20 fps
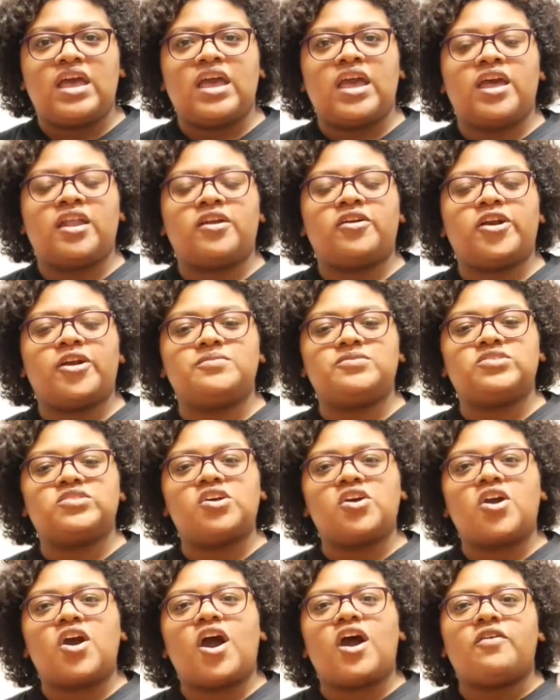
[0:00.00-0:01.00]
anagrams
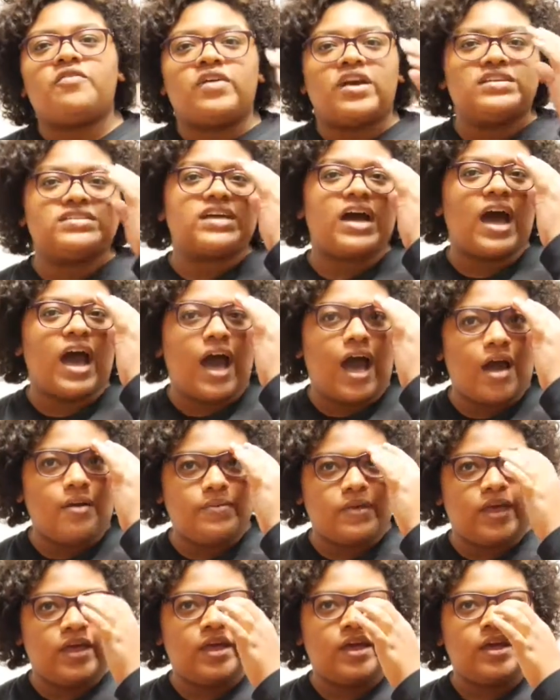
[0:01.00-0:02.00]
took off as a
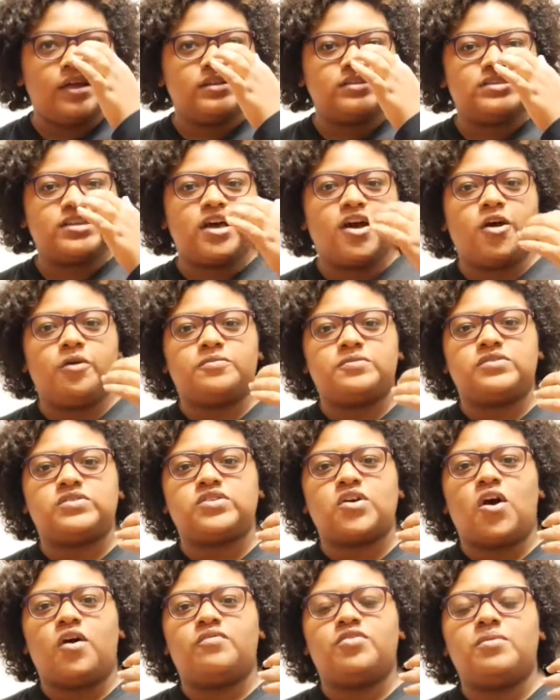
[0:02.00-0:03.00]
hobby to help
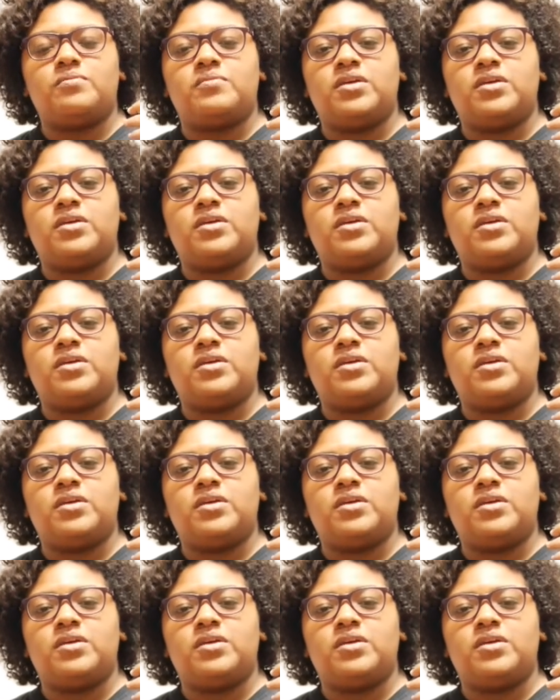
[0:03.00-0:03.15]
solve the